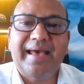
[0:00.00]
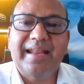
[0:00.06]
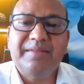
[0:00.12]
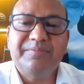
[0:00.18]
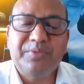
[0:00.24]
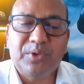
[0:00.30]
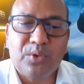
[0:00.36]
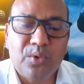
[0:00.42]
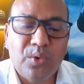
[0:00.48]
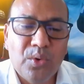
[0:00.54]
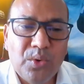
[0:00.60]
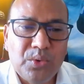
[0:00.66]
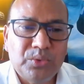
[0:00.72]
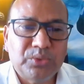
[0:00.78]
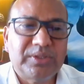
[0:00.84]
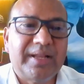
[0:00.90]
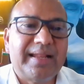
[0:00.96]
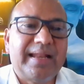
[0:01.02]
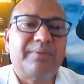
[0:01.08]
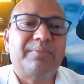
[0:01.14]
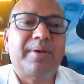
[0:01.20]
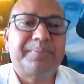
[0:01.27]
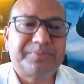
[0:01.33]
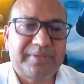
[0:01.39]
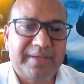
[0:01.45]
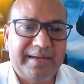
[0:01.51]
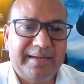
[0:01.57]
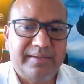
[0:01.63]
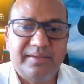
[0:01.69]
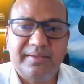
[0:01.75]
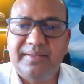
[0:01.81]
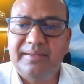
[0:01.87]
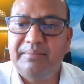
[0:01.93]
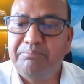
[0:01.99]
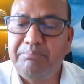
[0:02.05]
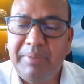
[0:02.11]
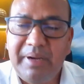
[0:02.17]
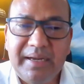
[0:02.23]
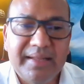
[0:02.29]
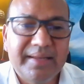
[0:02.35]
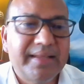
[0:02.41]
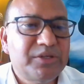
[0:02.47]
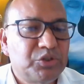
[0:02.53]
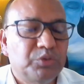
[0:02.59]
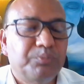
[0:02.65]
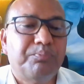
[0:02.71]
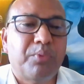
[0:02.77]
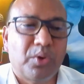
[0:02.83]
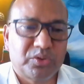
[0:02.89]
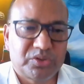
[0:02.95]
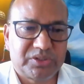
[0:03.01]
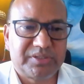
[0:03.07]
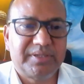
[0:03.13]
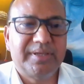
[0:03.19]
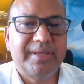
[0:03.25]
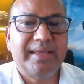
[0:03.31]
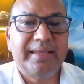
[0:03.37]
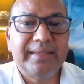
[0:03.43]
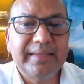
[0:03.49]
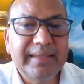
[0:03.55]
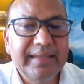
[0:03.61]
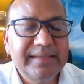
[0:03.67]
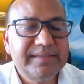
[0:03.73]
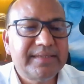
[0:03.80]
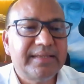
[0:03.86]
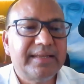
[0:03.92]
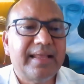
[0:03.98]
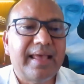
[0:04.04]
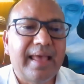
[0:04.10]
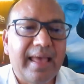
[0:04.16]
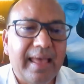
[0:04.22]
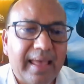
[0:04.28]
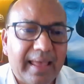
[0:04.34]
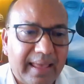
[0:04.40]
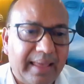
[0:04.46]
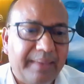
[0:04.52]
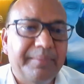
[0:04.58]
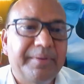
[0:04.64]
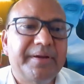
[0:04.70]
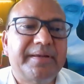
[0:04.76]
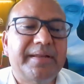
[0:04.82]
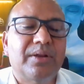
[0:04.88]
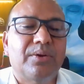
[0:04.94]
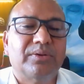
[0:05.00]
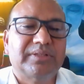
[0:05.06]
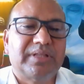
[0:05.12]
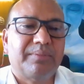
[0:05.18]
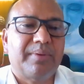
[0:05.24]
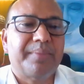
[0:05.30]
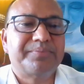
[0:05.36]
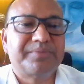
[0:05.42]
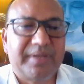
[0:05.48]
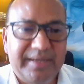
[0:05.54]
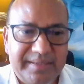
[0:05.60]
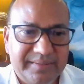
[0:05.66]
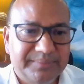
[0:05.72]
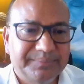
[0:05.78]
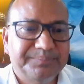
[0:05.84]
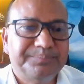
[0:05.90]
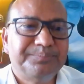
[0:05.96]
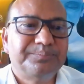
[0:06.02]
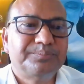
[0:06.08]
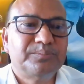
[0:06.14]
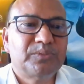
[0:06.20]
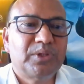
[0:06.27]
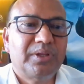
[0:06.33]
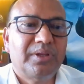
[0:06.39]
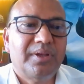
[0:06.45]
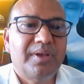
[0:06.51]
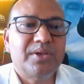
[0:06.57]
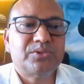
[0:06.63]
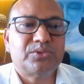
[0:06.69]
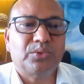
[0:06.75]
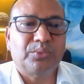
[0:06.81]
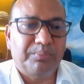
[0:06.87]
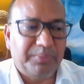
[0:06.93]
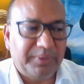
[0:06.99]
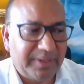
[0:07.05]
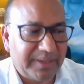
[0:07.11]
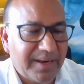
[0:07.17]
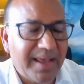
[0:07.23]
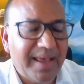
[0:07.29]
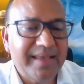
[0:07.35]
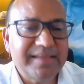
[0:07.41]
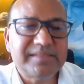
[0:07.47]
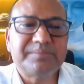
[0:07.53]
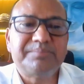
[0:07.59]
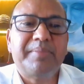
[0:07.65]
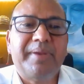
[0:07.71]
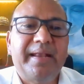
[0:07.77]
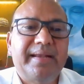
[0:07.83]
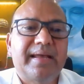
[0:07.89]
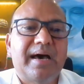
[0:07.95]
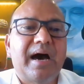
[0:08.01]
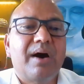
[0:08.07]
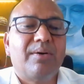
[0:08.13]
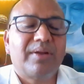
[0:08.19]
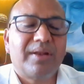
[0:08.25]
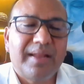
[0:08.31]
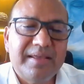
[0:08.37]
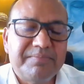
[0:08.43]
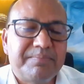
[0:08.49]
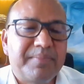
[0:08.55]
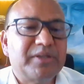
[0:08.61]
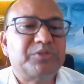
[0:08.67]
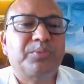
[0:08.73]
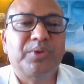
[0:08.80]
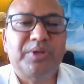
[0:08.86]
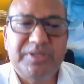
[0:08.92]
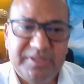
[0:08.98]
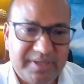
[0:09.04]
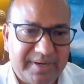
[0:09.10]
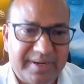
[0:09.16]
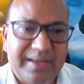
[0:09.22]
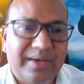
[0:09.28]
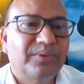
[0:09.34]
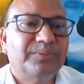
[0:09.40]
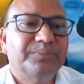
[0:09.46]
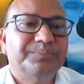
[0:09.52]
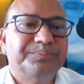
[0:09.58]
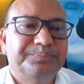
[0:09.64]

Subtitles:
And if you go to the RERA website, builder has to post each and every detail on their website. So RERA has made our life much more easier now.